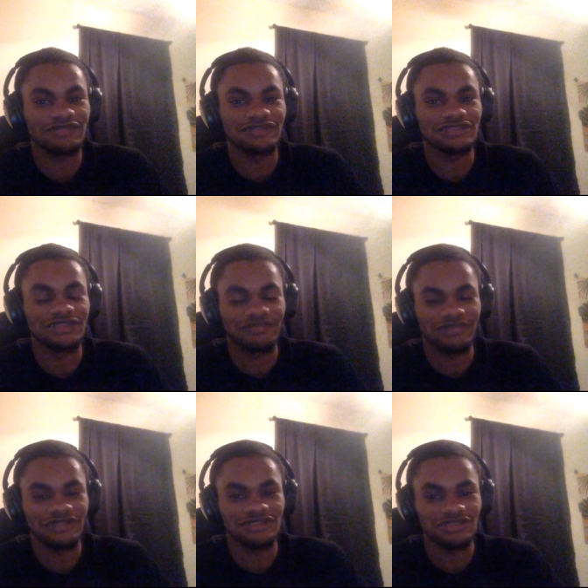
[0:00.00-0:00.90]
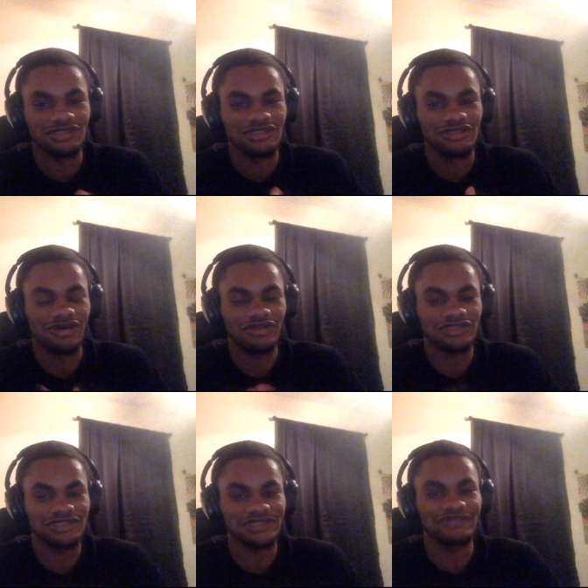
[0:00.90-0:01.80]
have any significance on a
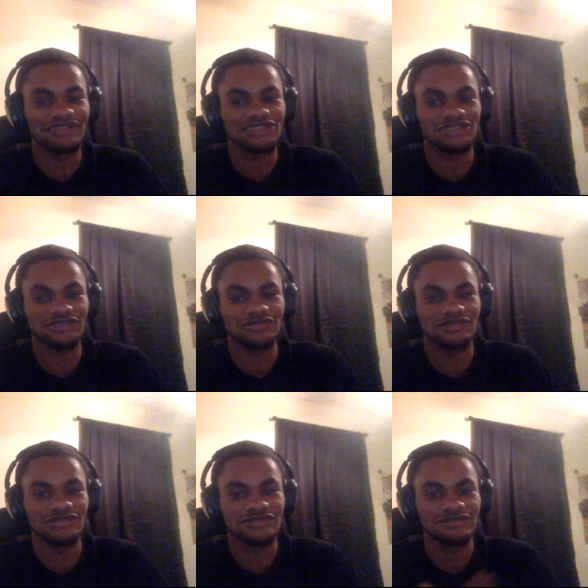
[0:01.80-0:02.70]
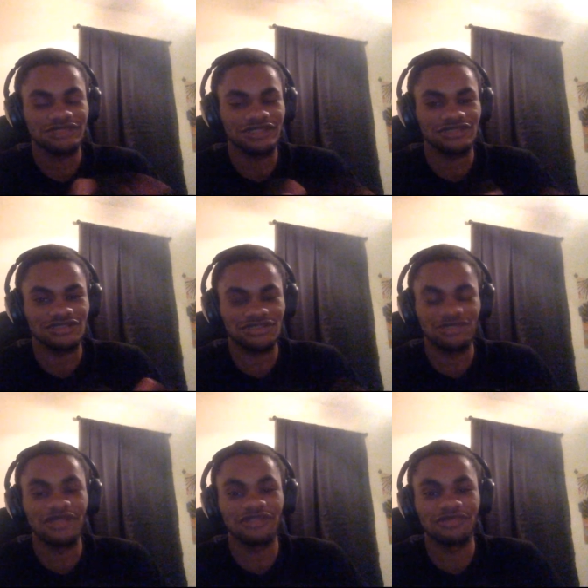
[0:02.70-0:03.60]
TV show because it's too
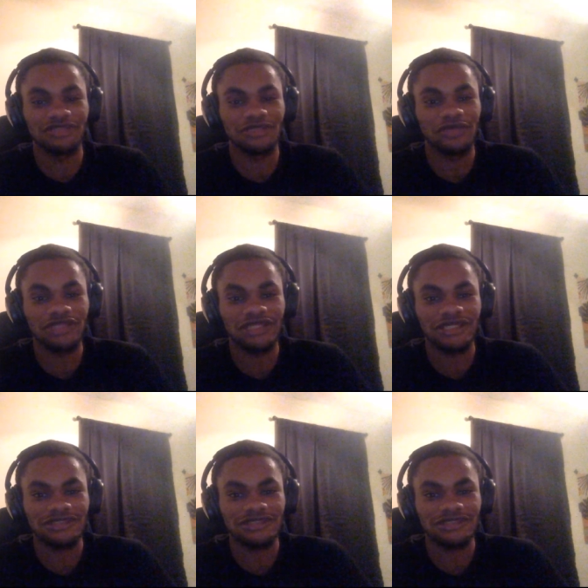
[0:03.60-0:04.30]
late doing anything with that.